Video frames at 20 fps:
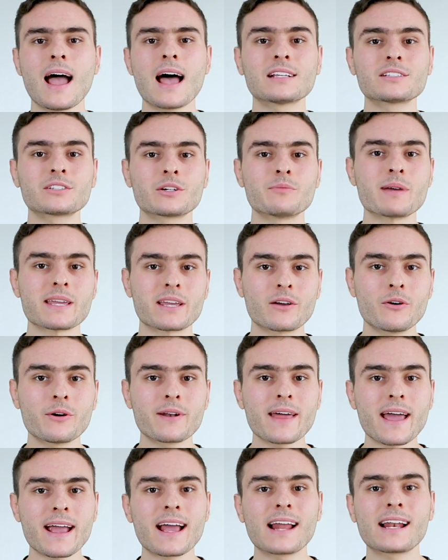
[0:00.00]

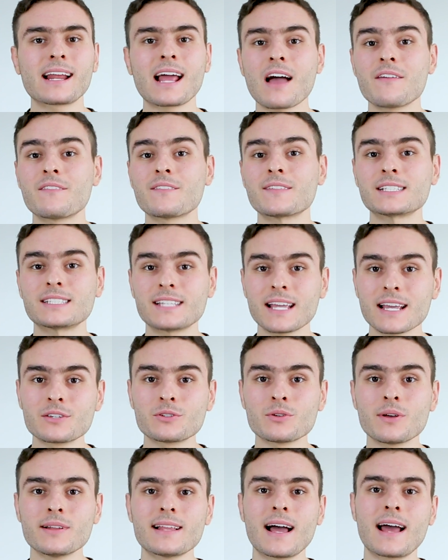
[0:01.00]
Ascomycota can have
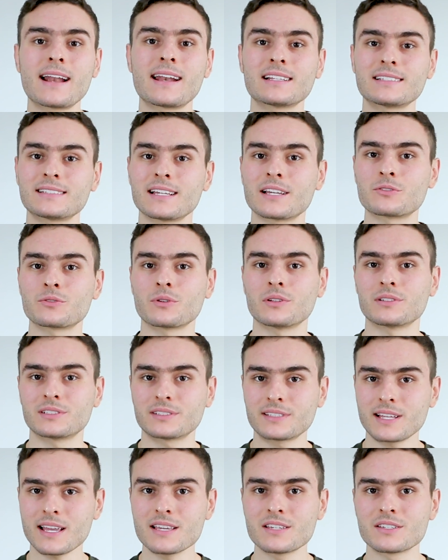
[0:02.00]
sexual and asexual
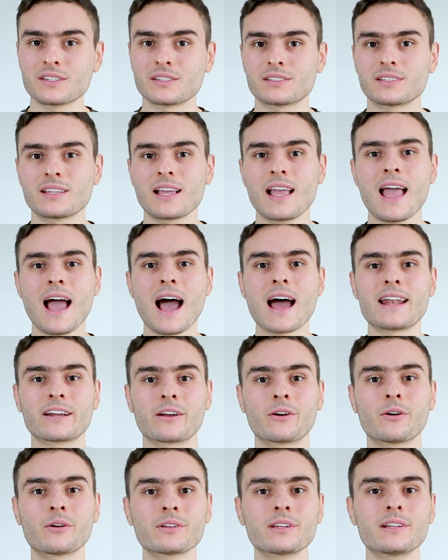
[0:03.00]
stages, and
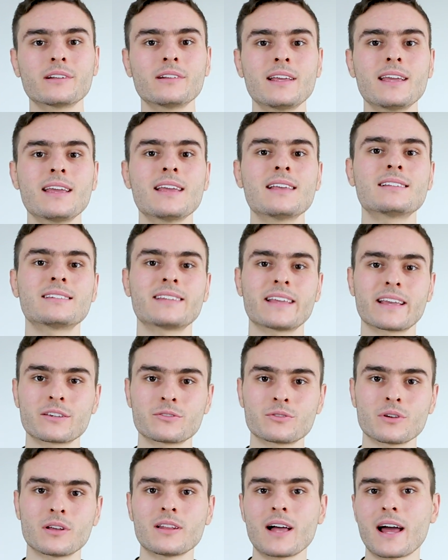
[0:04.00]
accordingly
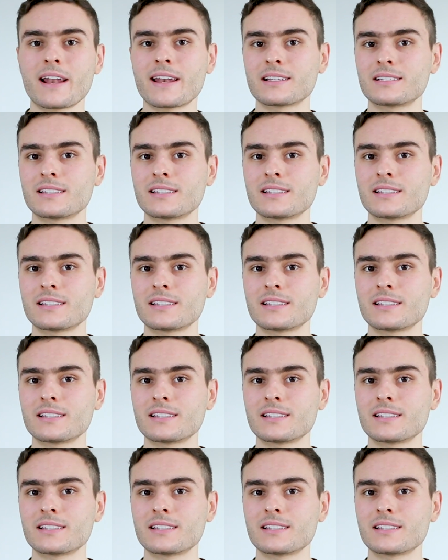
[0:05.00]
sexual and